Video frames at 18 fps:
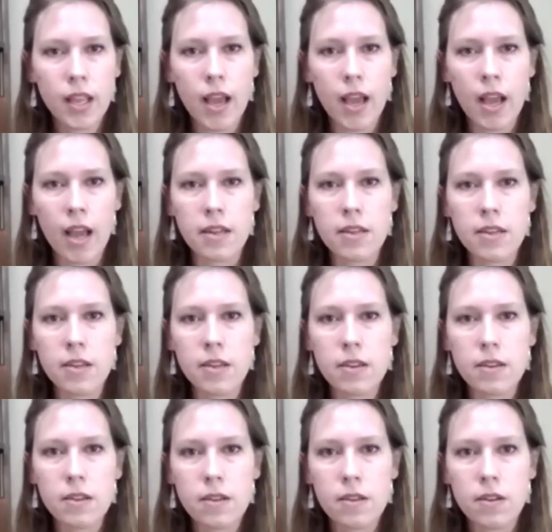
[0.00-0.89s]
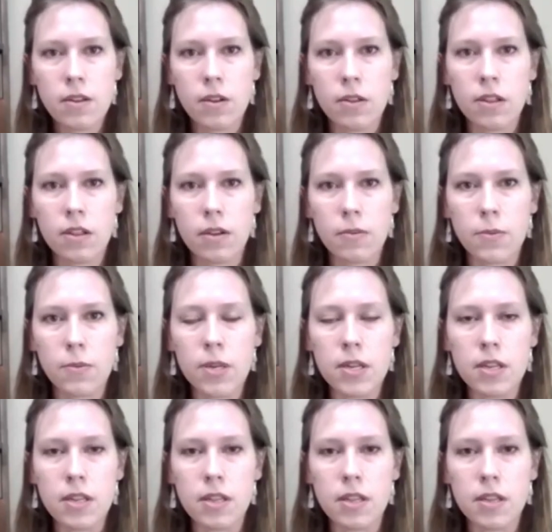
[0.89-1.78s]
and the
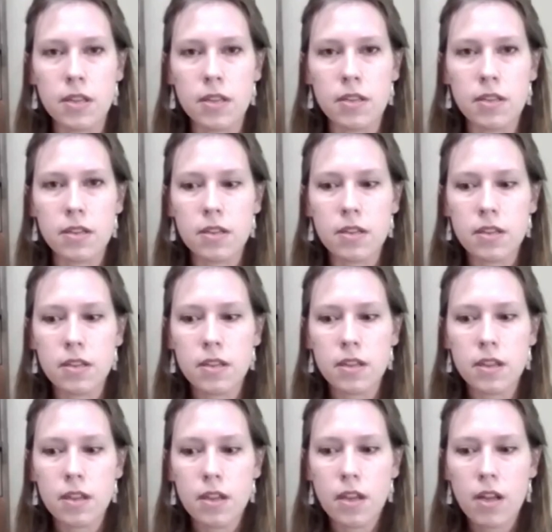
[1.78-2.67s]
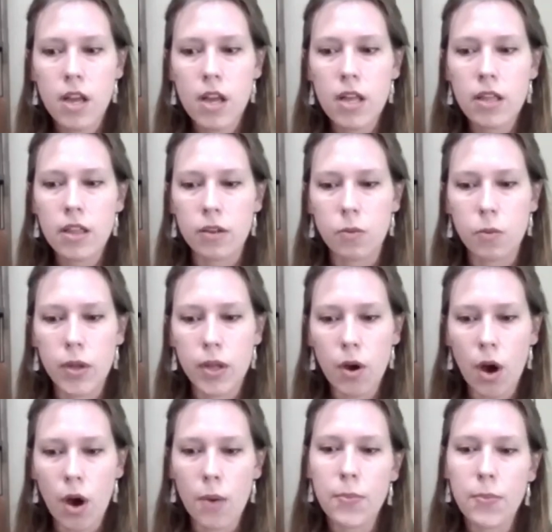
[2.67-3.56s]
community that we
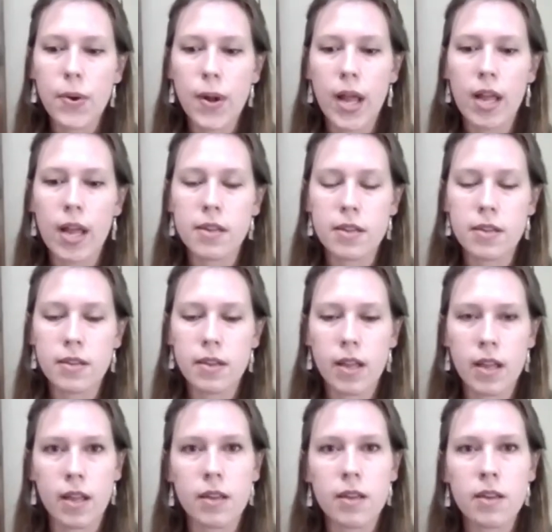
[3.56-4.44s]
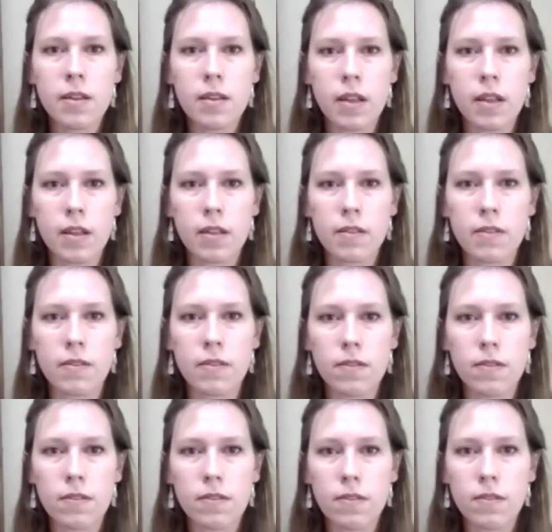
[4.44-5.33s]
operate in
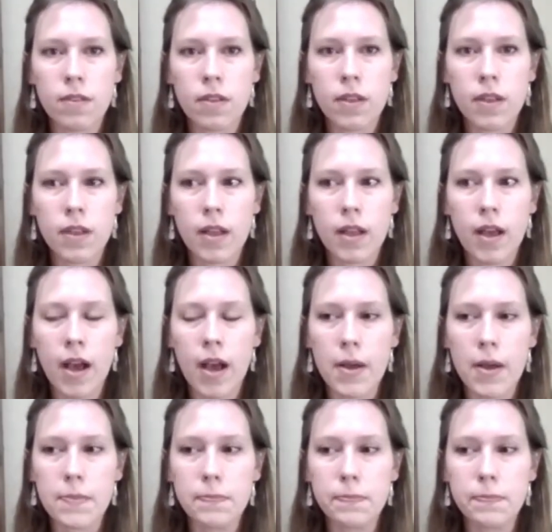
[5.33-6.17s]
is a